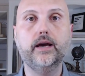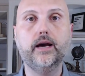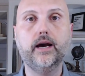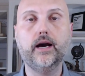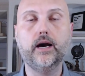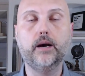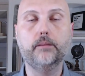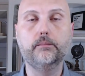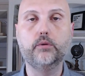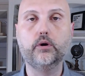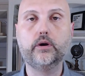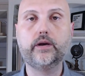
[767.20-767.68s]

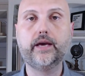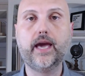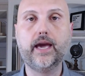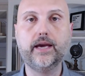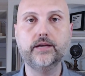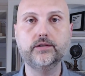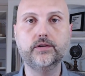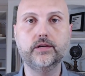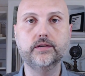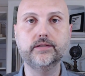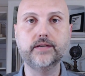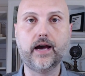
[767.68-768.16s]
uh,
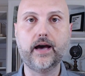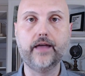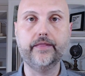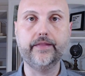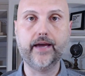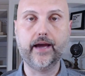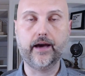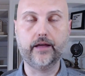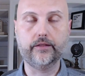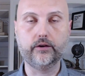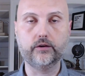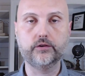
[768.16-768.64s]
bookcases on
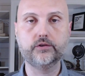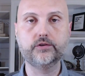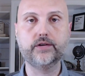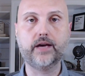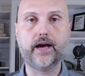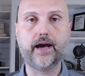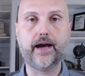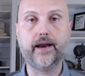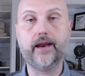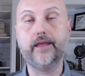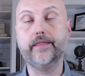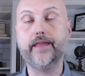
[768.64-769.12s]
the other
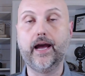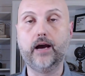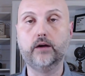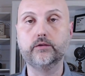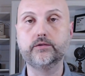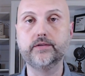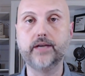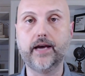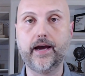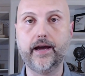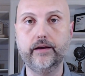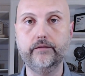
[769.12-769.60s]
side, on the
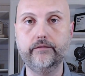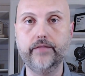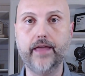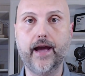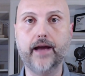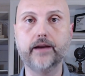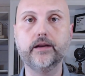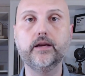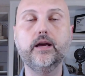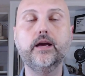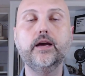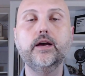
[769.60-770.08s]
outside of
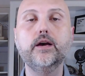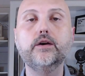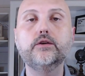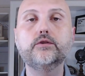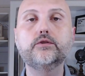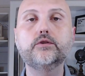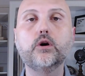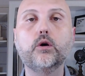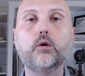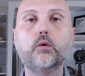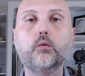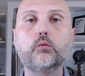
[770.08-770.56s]
that.
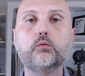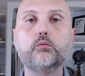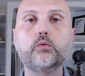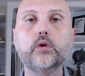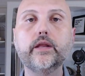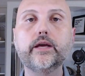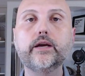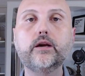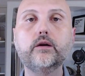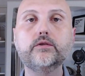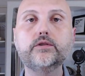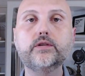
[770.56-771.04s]
So
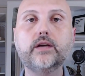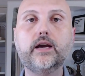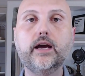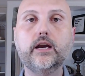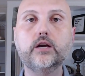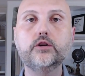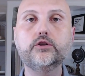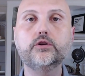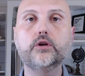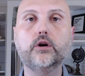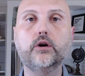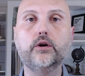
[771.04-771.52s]
really goes to
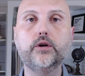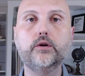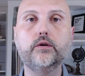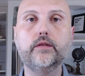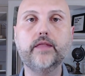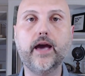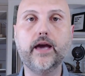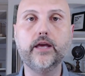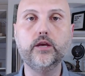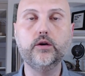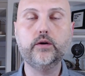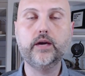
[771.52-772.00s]
kind of show
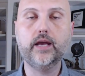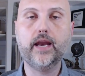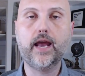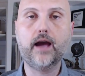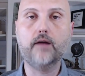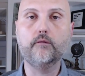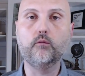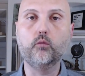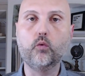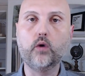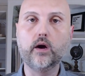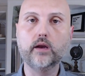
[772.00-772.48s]
you that you can
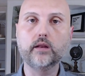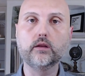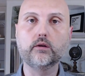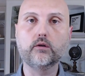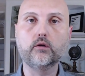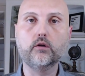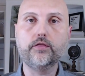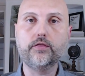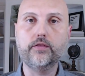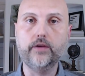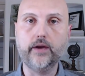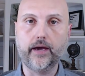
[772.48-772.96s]
have one
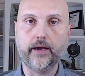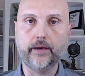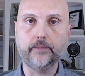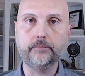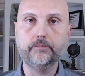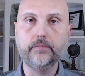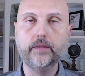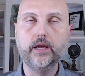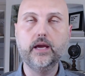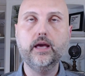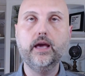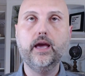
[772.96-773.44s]
little
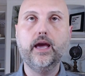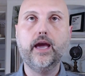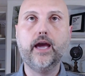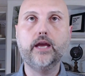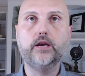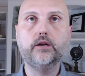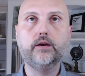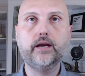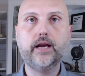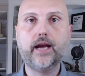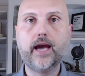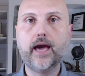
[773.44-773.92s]
thing,
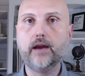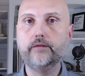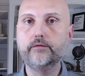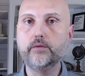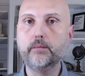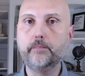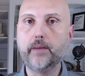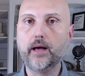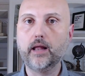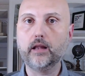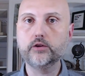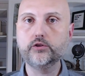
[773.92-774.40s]
and you can kind of
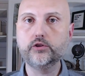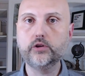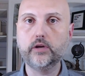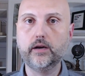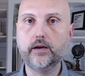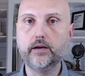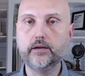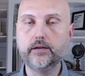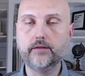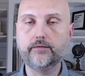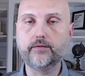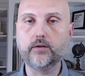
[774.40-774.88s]
embellish
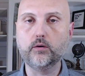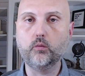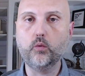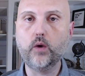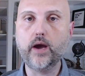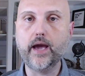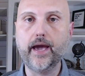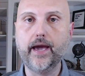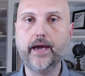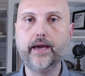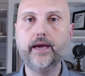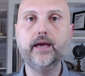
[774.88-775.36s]
it a different
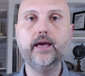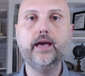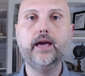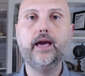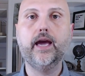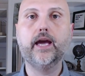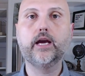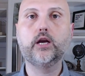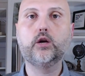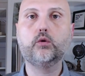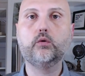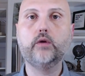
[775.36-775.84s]
way
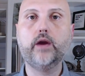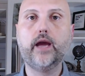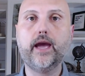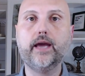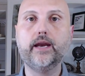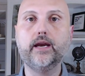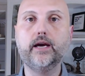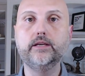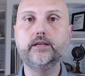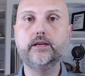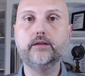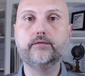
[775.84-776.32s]
and
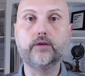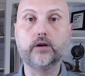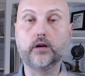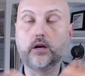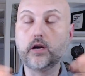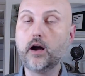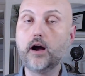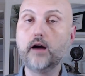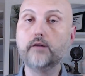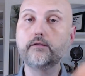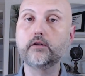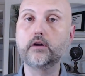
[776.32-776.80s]
create a
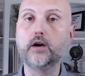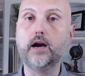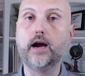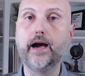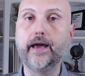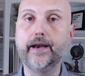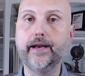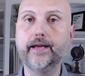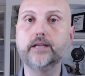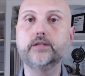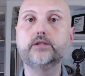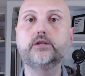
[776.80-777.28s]
different cover
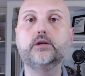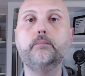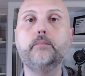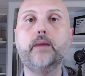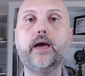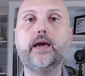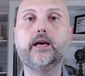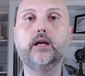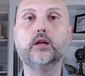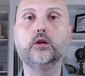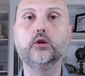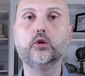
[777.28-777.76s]
on it to
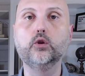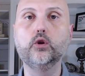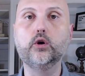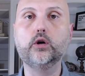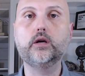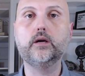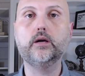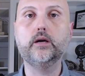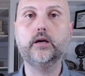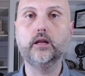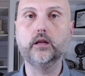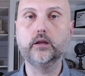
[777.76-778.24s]
make it
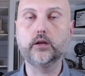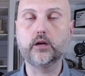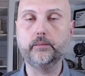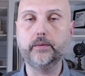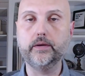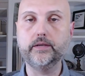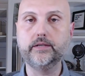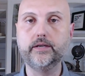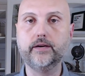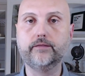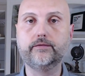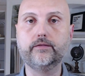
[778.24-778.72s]
look a little
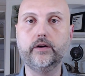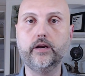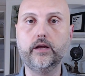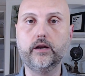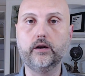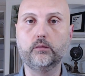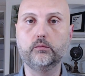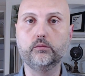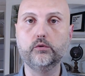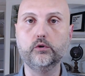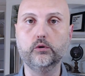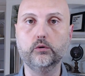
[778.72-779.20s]
bit different
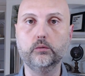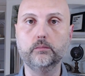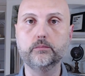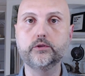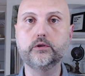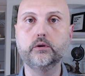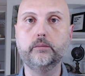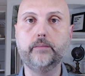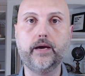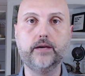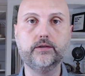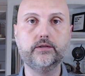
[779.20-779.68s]
in a room.
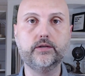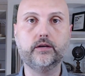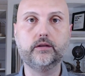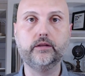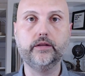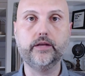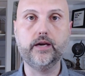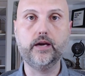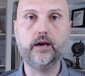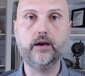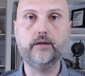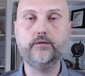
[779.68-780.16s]
So
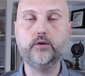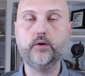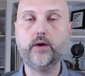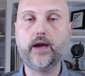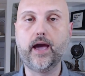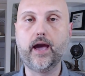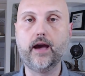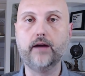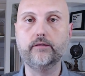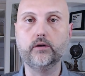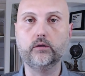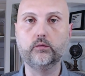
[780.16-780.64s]
basically, if you
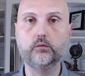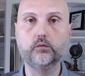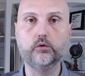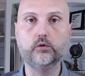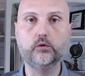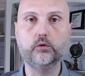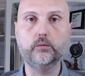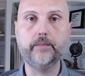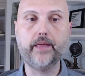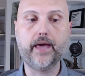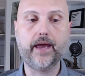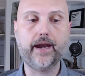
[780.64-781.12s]
have a
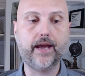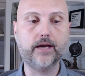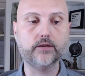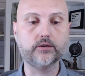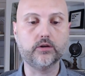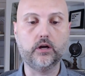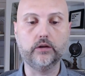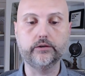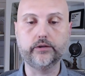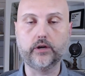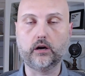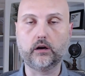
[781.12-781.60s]
room that
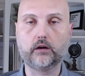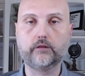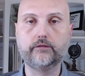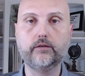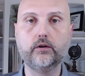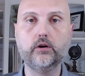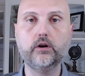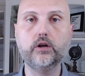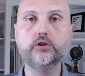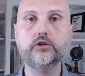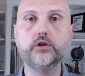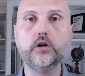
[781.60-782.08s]
has all dark
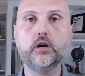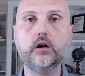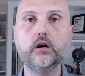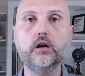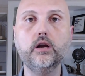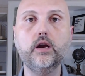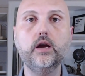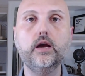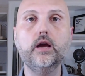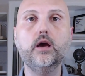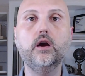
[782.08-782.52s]
furniture,